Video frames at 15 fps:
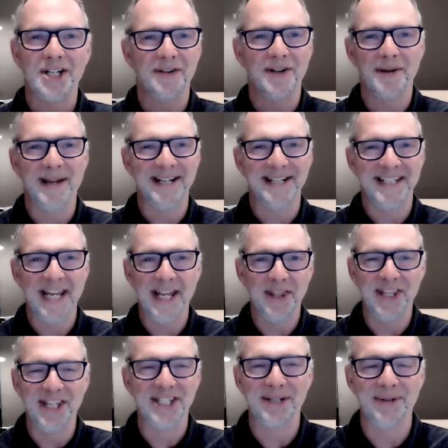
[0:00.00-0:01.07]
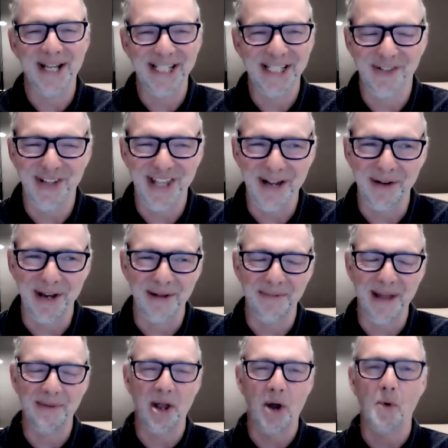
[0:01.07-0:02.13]
I've got about 10 things to answer for that one.
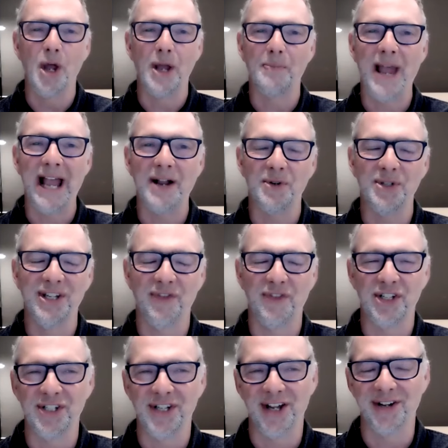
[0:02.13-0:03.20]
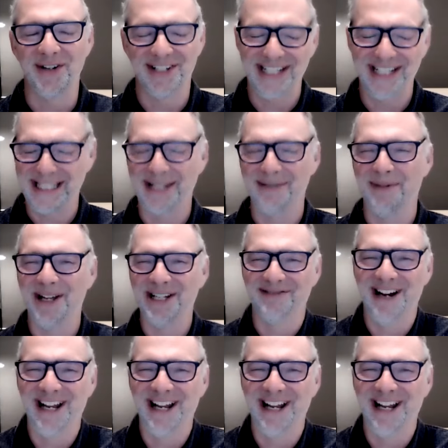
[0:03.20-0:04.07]
Maybe I'll work backwards if there's no, because that's the most,